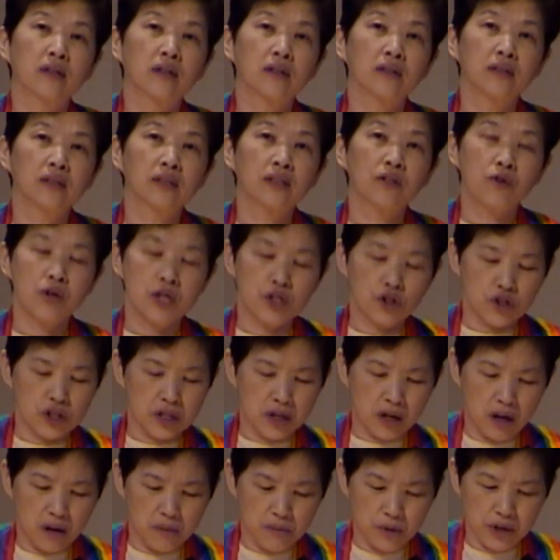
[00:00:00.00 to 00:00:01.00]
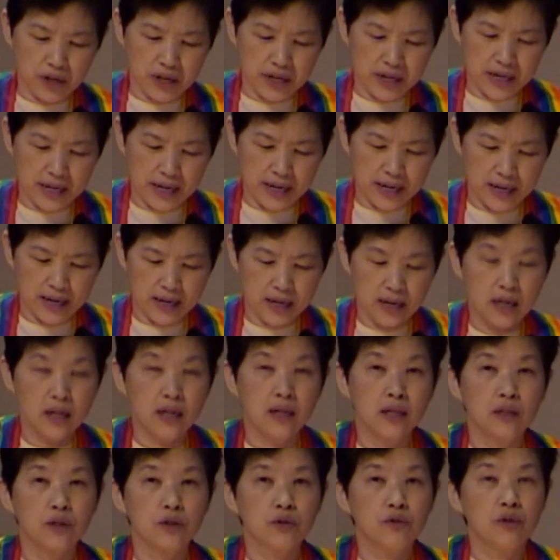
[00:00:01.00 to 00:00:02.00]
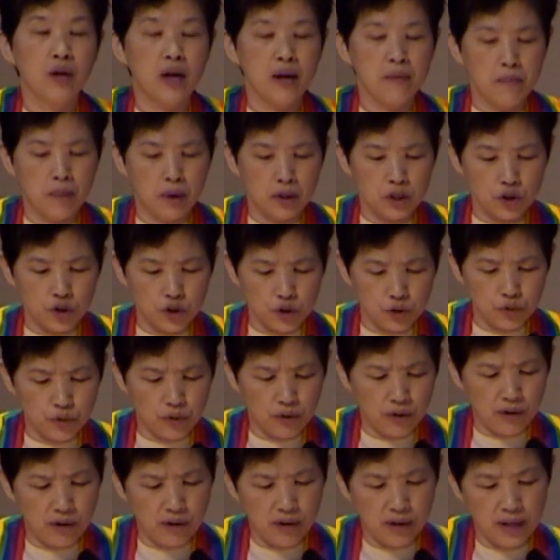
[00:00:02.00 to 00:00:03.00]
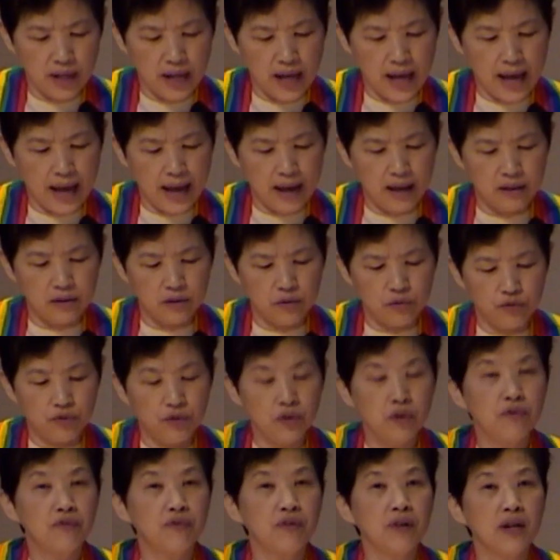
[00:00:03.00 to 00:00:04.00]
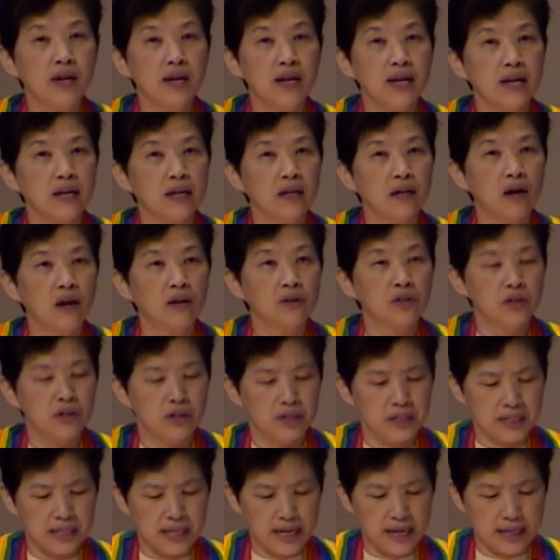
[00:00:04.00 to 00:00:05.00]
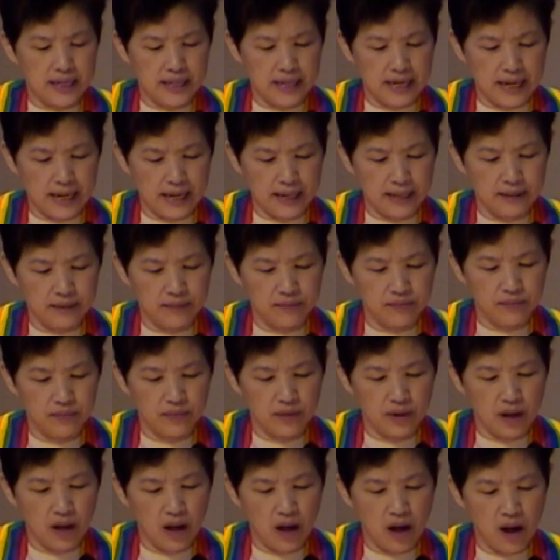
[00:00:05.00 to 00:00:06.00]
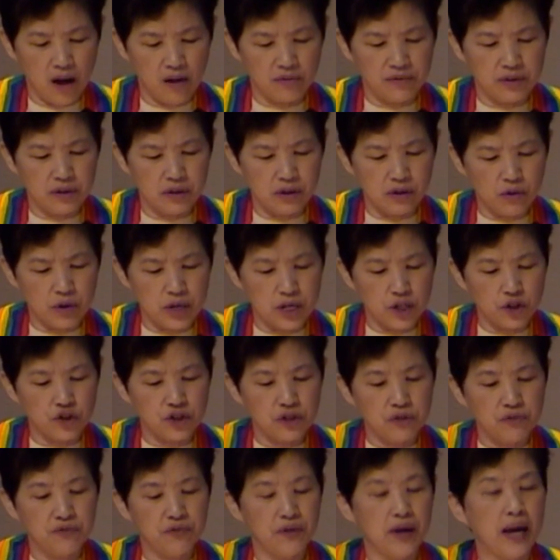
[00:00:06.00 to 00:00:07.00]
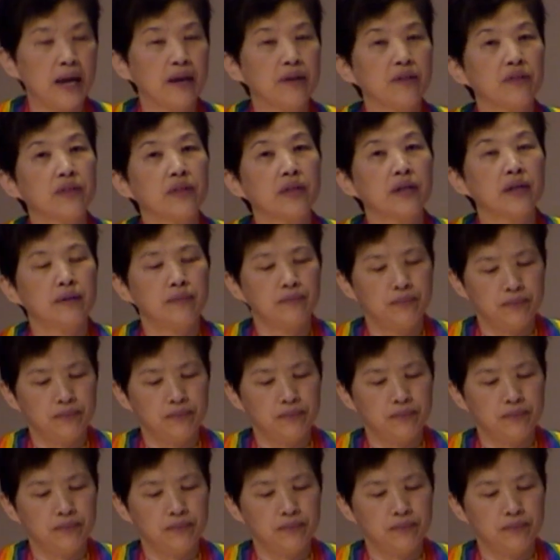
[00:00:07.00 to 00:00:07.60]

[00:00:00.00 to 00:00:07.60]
Christian community to a mature and fulfilling understanding of the Christian faith